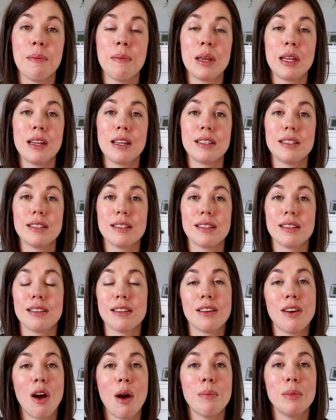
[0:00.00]
I mean, it's
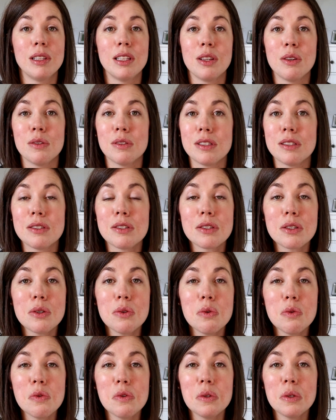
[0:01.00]
commonly used in
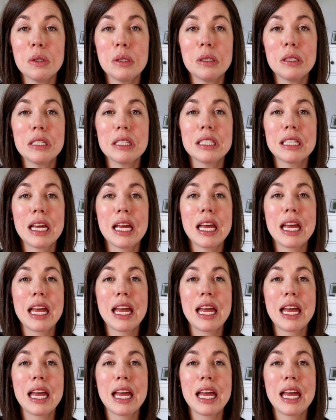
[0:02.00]
schools.